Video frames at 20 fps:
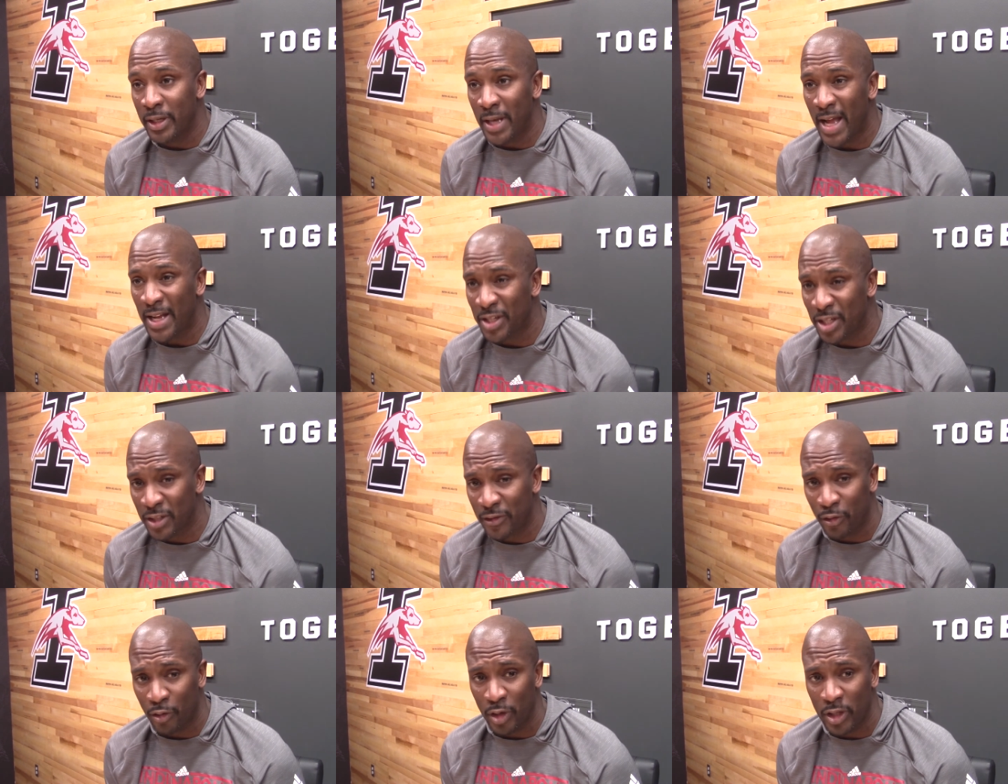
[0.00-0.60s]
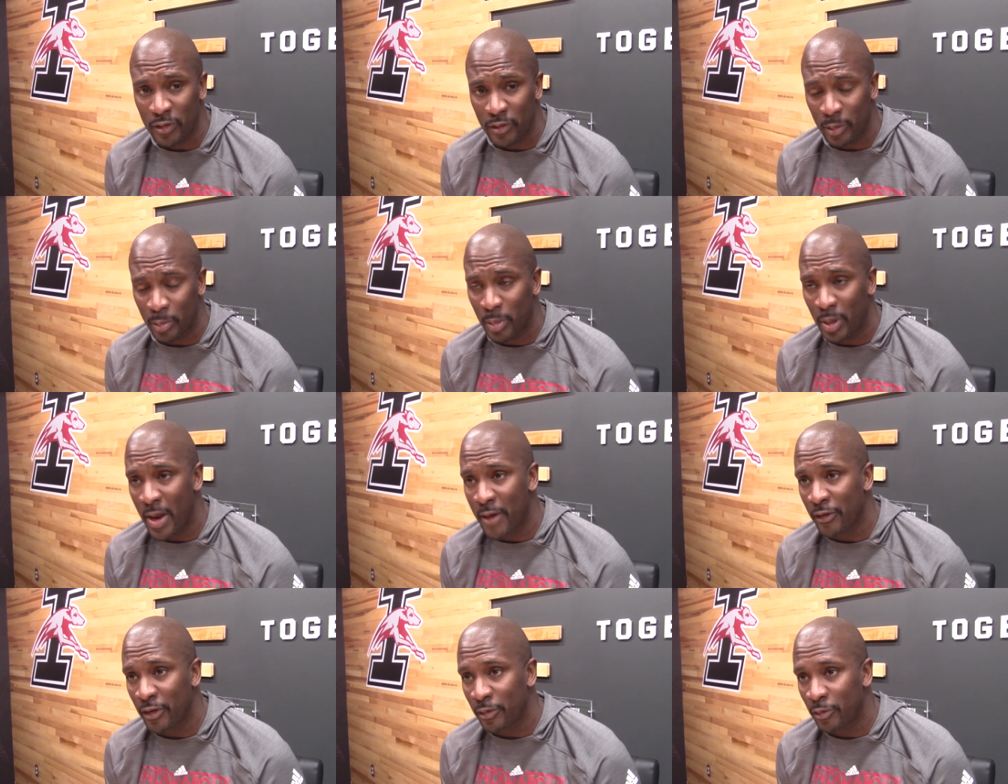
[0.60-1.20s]
not just for us,
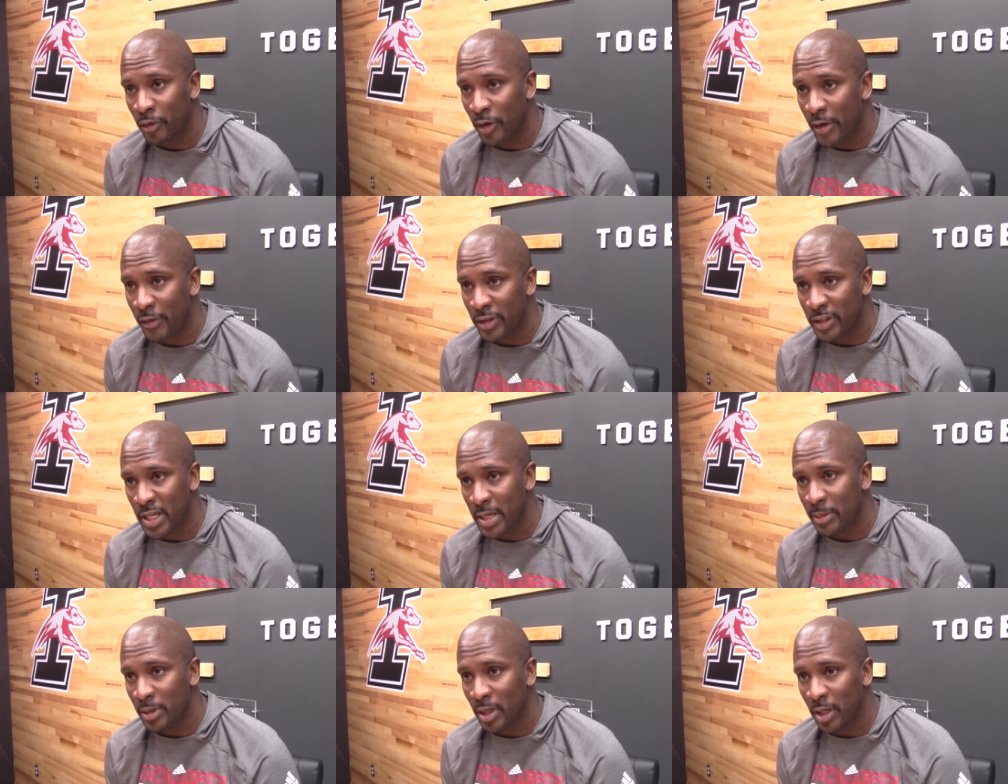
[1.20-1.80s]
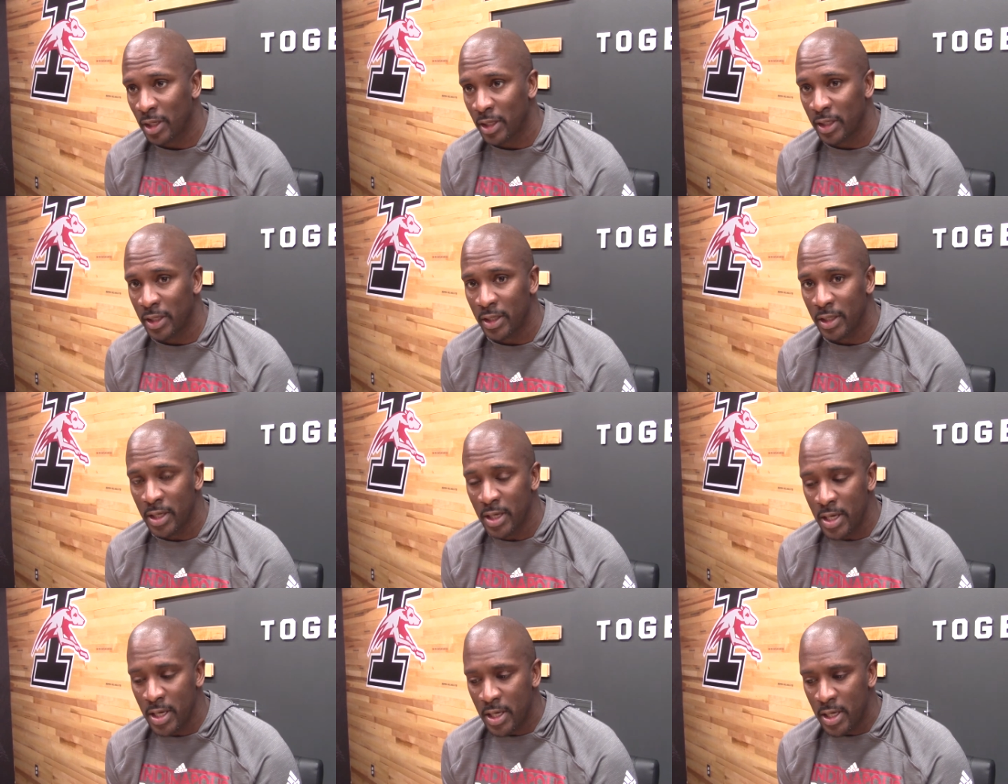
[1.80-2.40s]
but every, for every team in the league
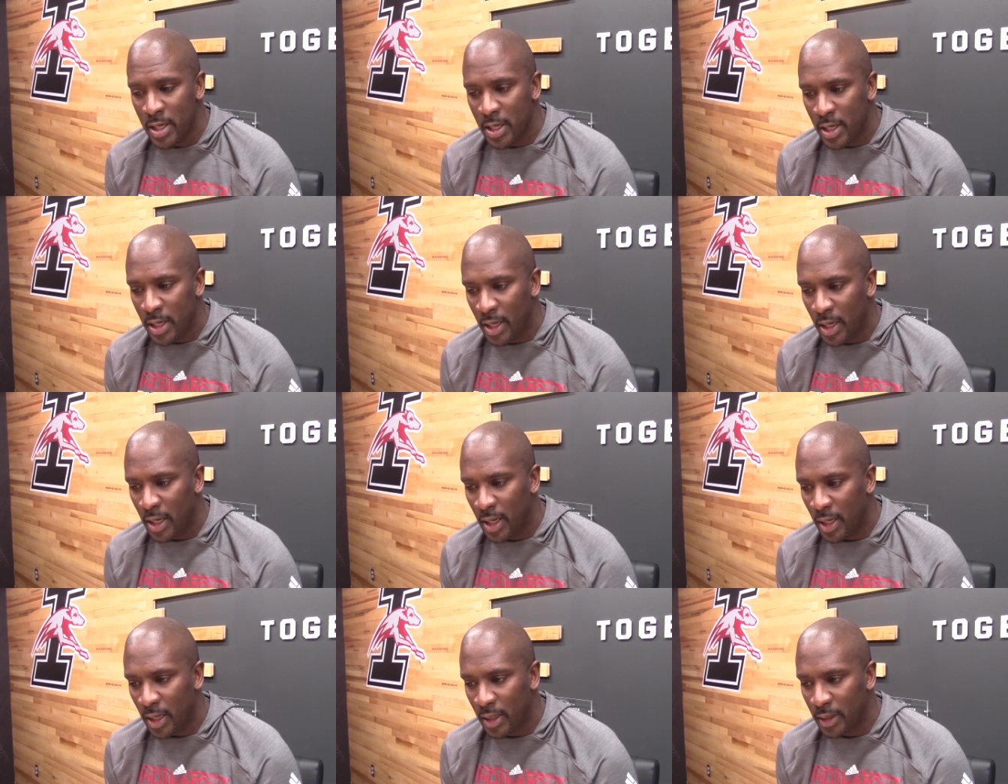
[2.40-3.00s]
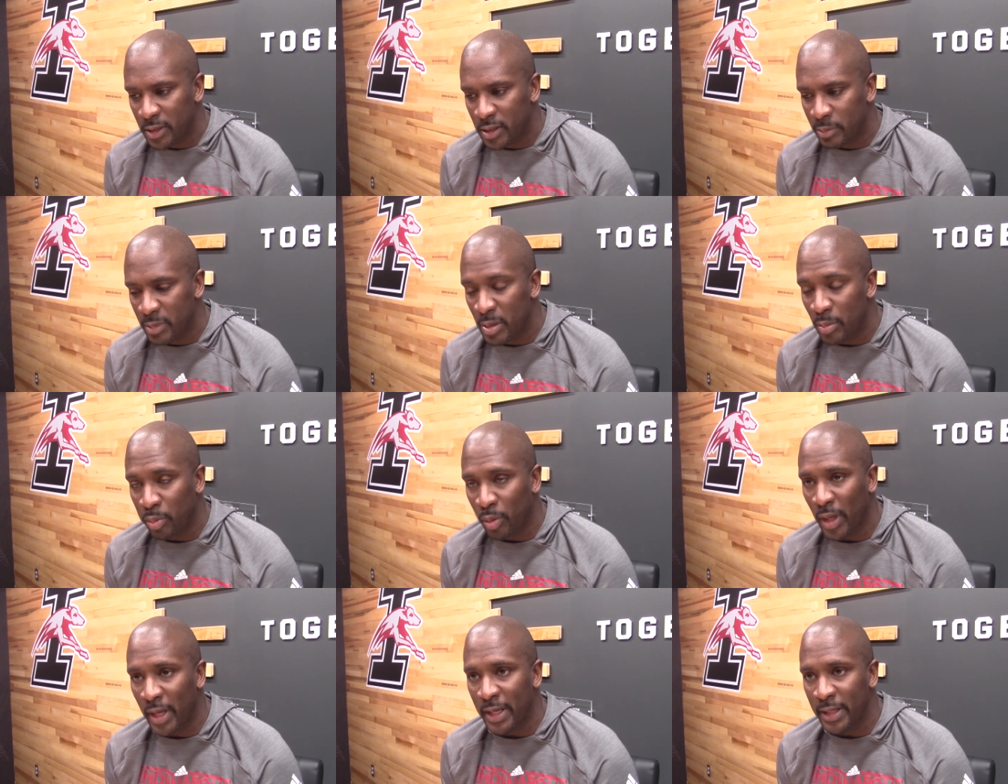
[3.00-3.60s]
uh, to be
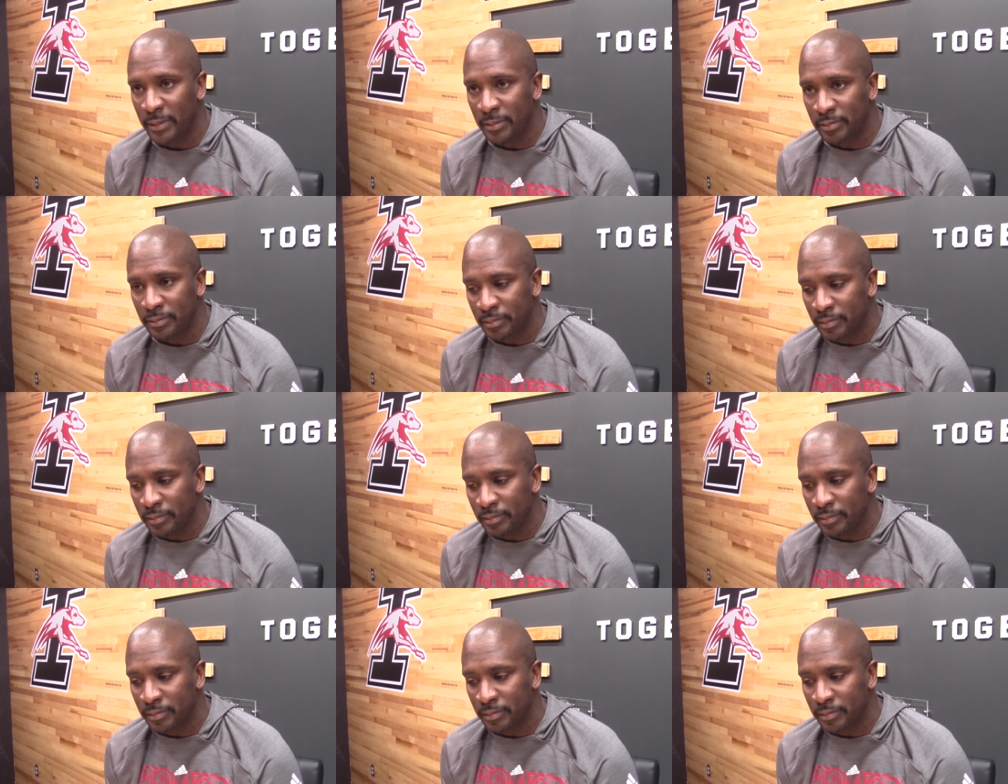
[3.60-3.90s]
playing.